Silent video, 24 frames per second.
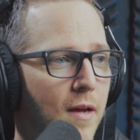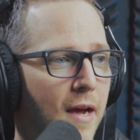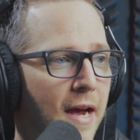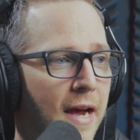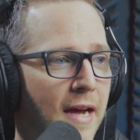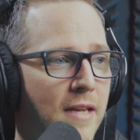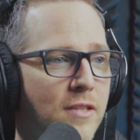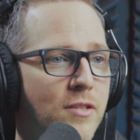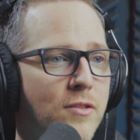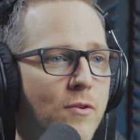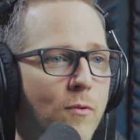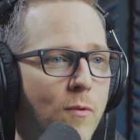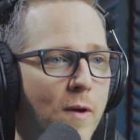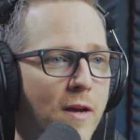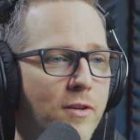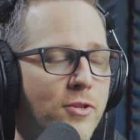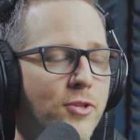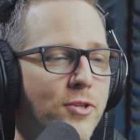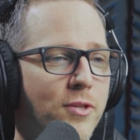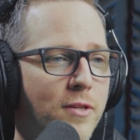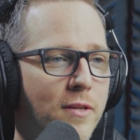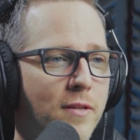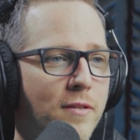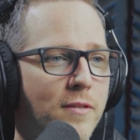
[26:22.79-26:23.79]
Ask
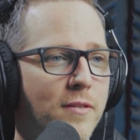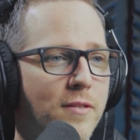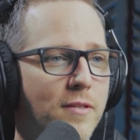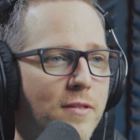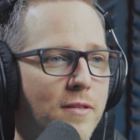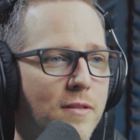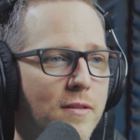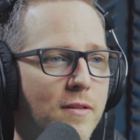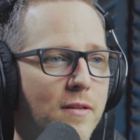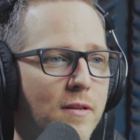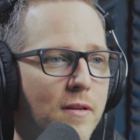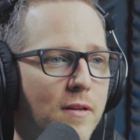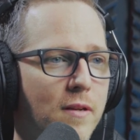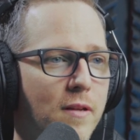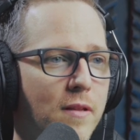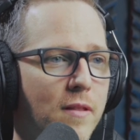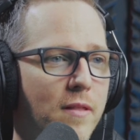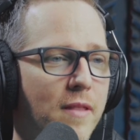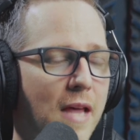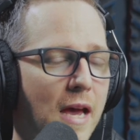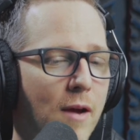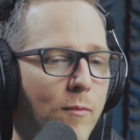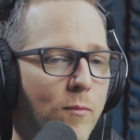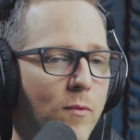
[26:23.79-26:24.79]
questions
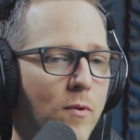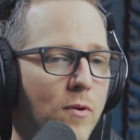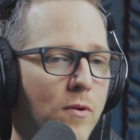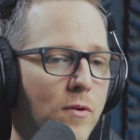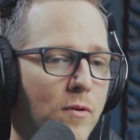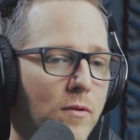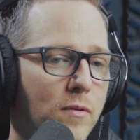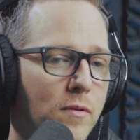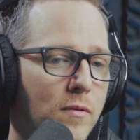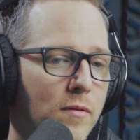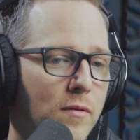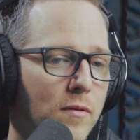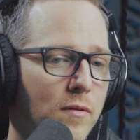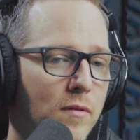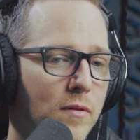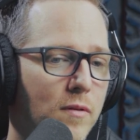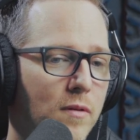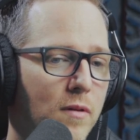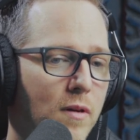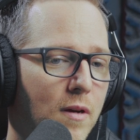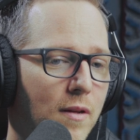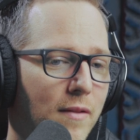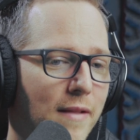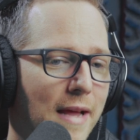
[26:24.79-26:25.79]
that will
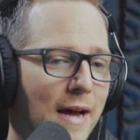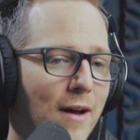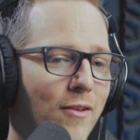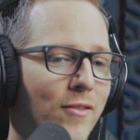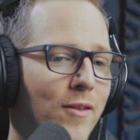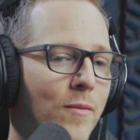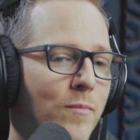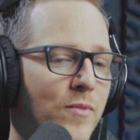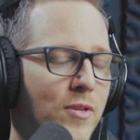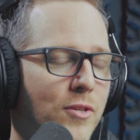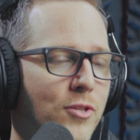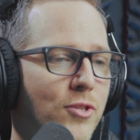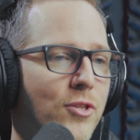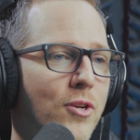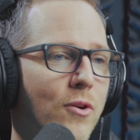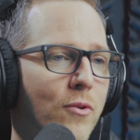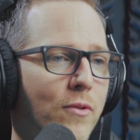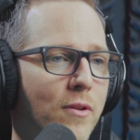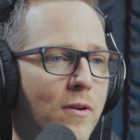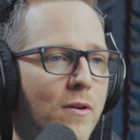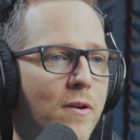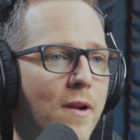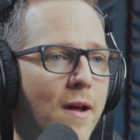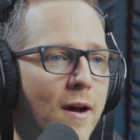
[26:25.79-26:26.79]
allow them to
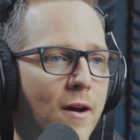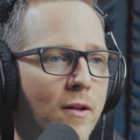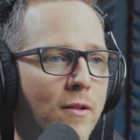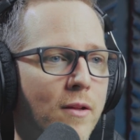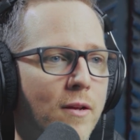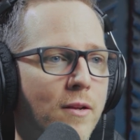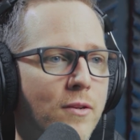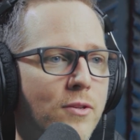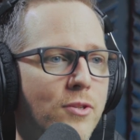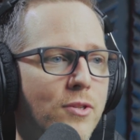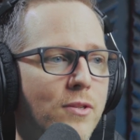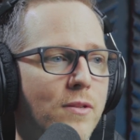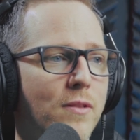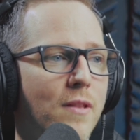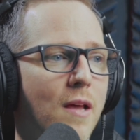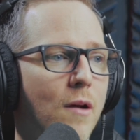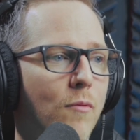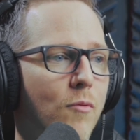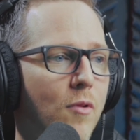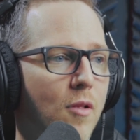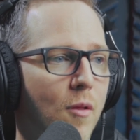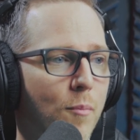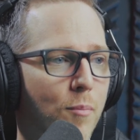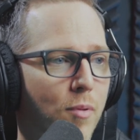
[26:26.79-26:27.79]
show their knowledge
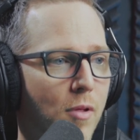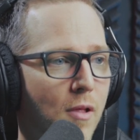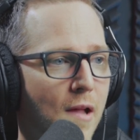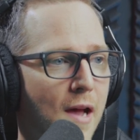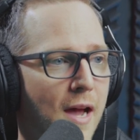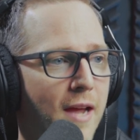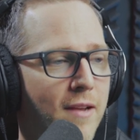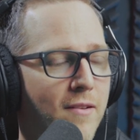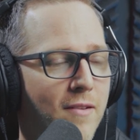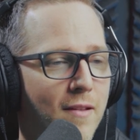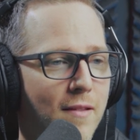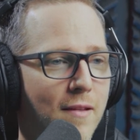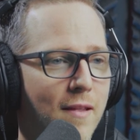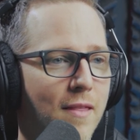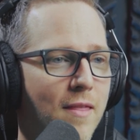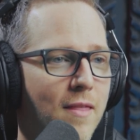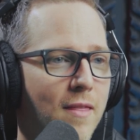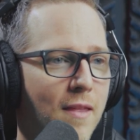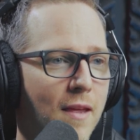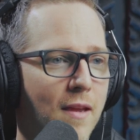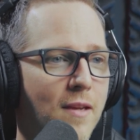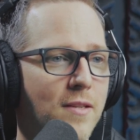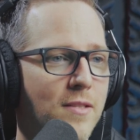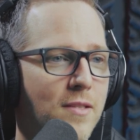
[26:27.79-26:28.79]
that will apply to the
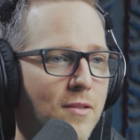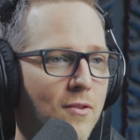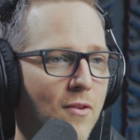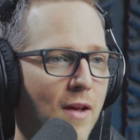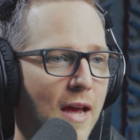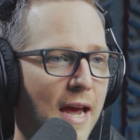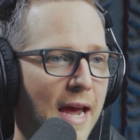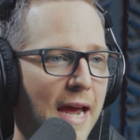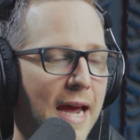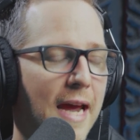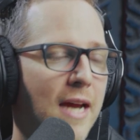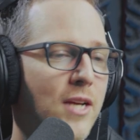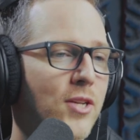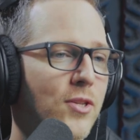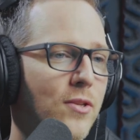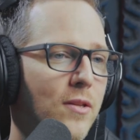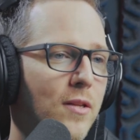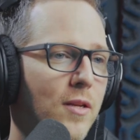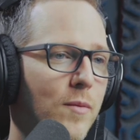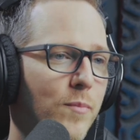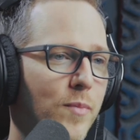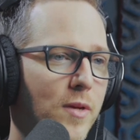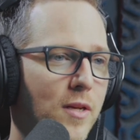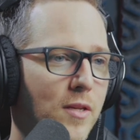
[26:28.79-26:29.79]
things they'll
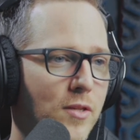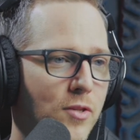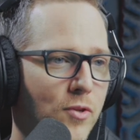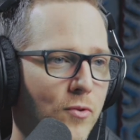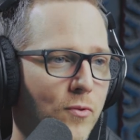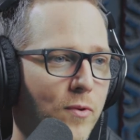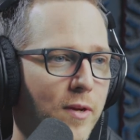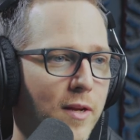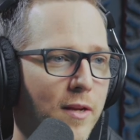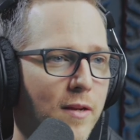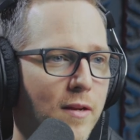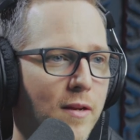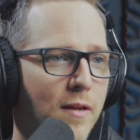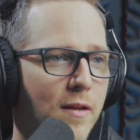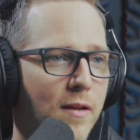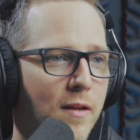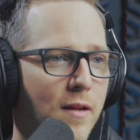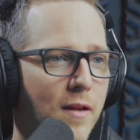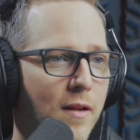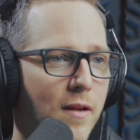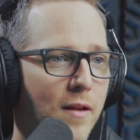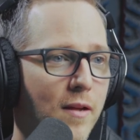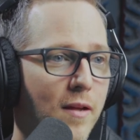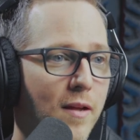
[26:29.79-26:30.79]
actually be doing.
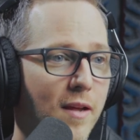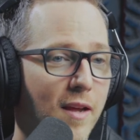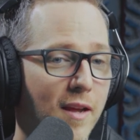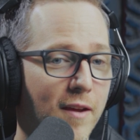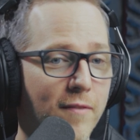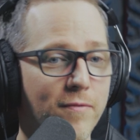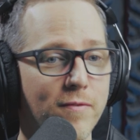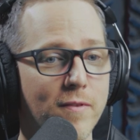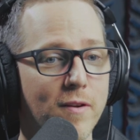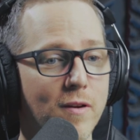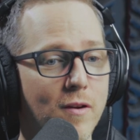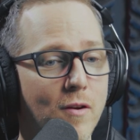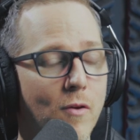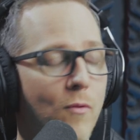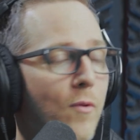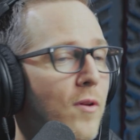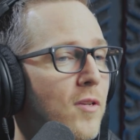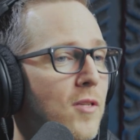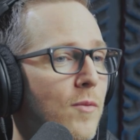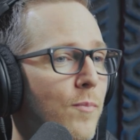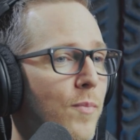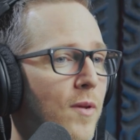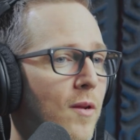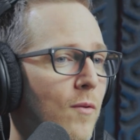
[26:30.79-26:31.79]
If they're
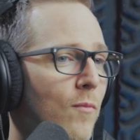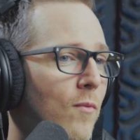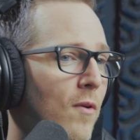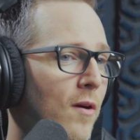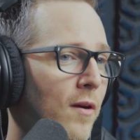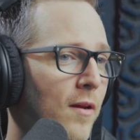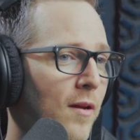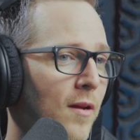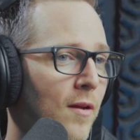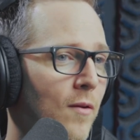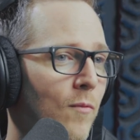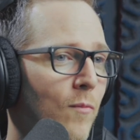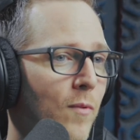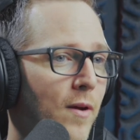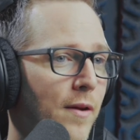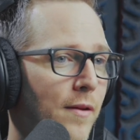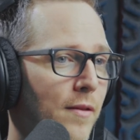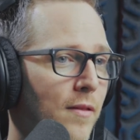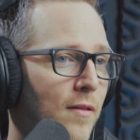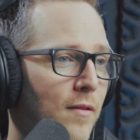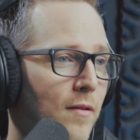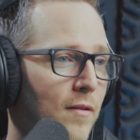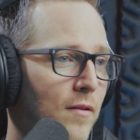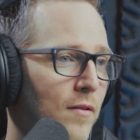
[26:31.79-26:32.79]
going to be working
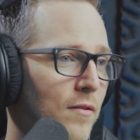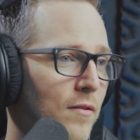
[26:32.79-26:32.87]
with